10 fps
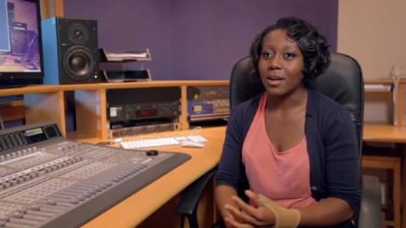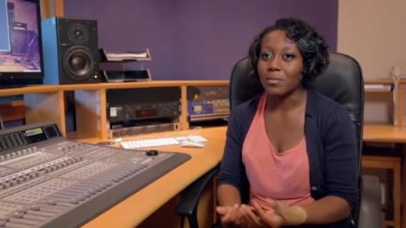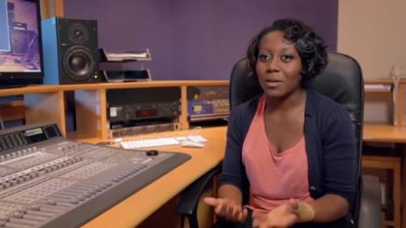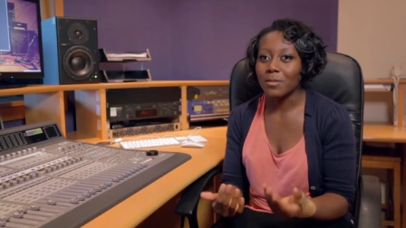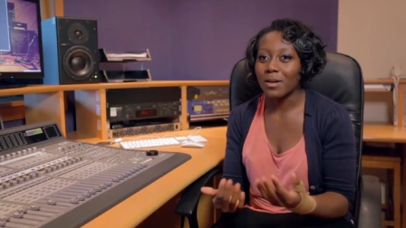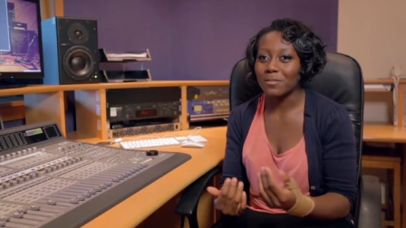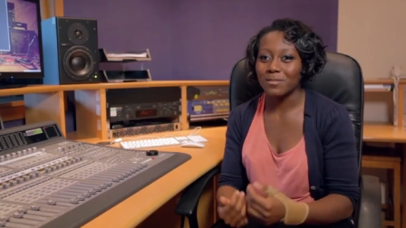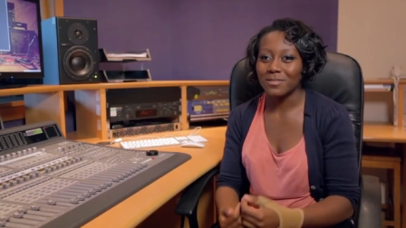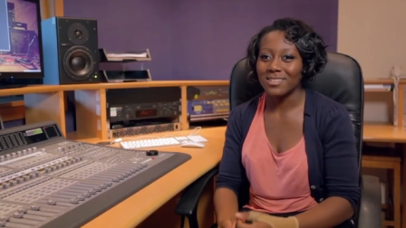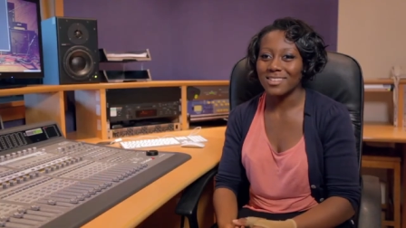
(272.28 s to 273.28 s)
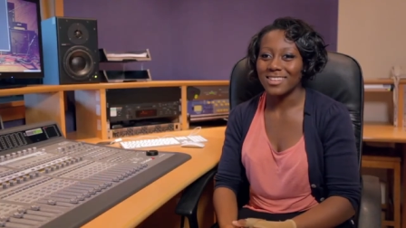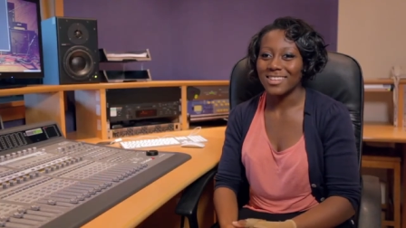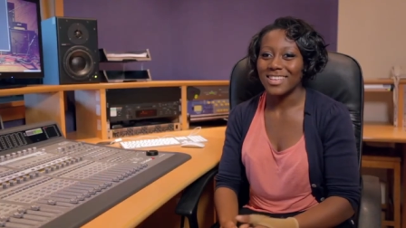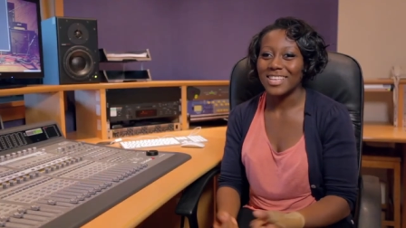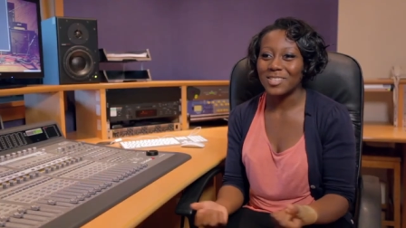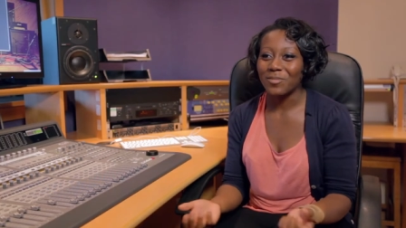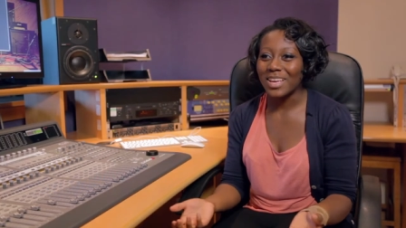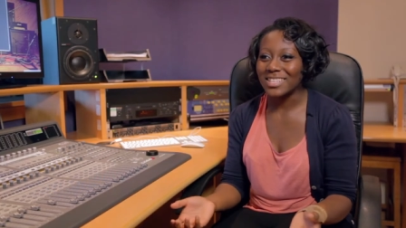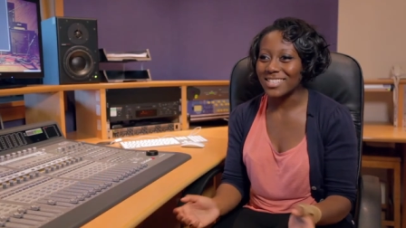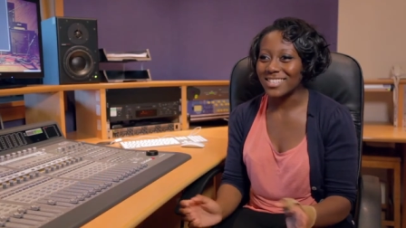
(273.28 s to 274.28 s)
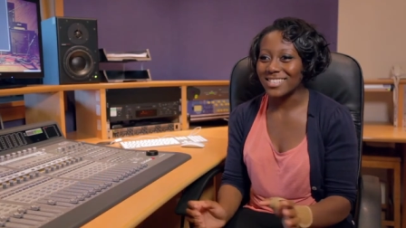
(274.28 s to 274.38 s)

come, come. It's amazing.